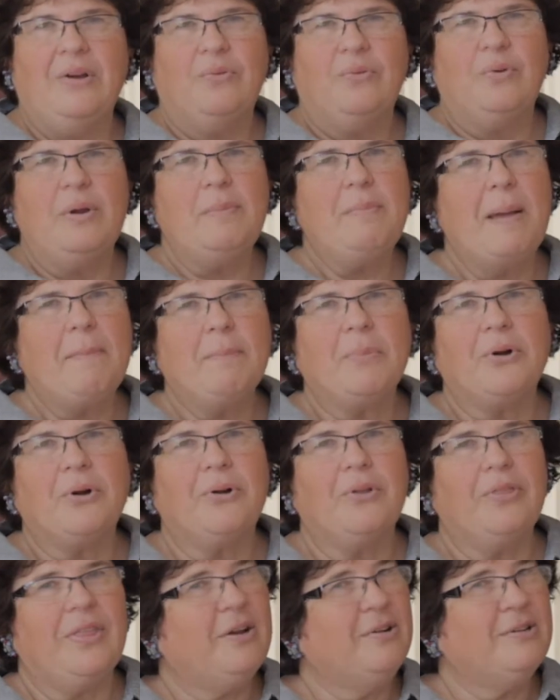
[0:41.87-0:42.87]

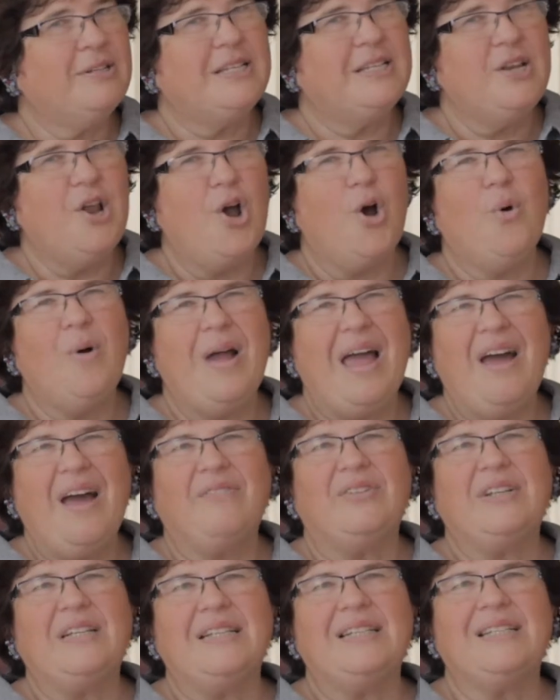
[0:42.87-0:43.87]
Remember, there's no
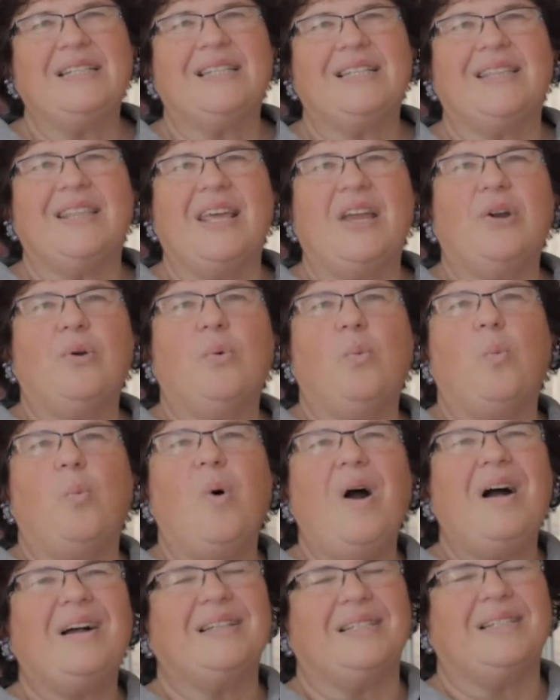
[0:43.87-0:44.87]
evidence there
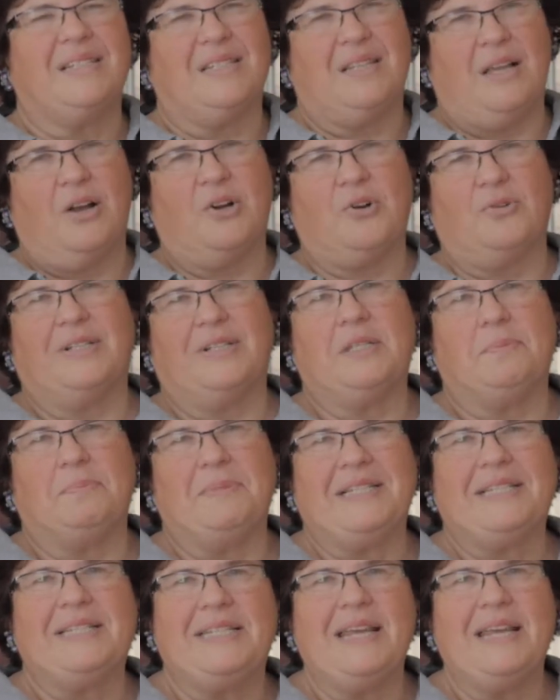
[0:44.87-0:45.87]
was a
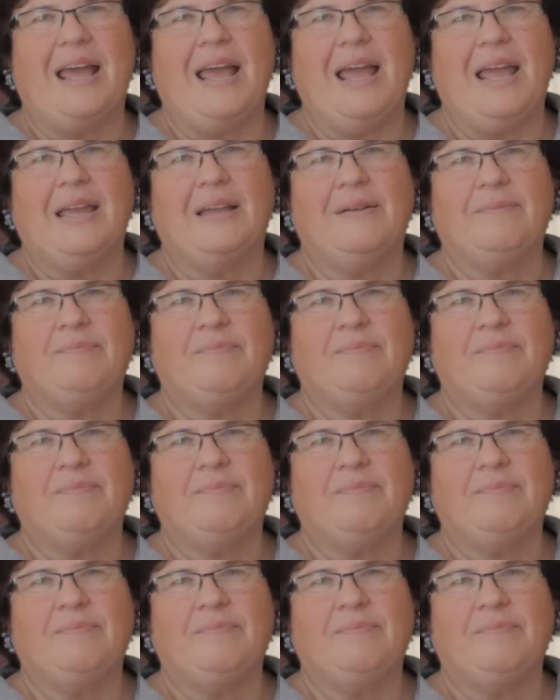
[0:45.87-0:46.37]
Christmas day.